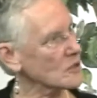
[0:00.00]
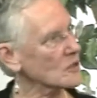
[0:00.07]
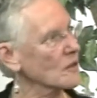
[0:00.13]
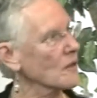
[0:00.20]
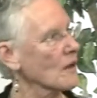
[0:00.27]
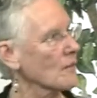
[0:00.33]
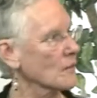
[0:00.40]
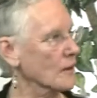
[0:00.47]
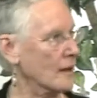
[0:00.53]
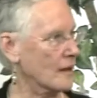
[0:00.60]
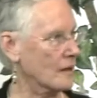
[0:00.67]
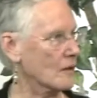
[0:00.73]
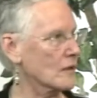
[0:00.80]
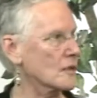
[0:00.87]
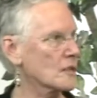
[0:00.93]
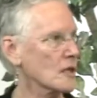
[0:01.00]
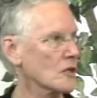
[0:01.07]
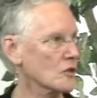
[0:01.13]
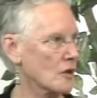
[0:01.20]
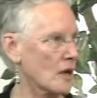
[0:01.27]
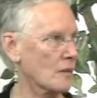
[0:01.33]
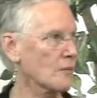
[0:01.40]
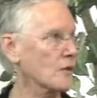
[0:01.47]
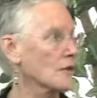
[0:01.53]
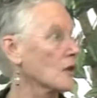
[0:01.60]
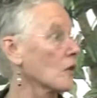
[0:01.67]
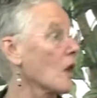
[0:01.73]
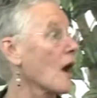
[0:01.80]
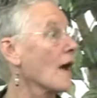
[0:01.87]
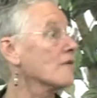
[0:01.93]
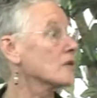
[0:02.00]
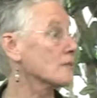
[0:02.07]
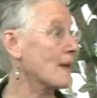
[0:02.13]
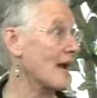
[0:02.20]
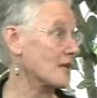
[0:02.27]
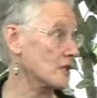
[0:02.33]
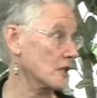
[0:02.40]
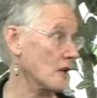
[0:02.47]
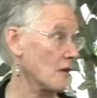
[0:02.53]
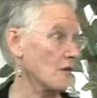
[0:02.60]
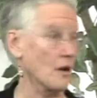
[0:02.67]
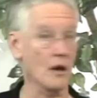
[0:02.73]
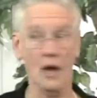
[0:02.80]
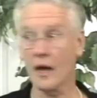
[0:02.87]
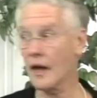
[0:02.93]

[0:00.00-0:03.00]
to them later as they try to put their lives back together,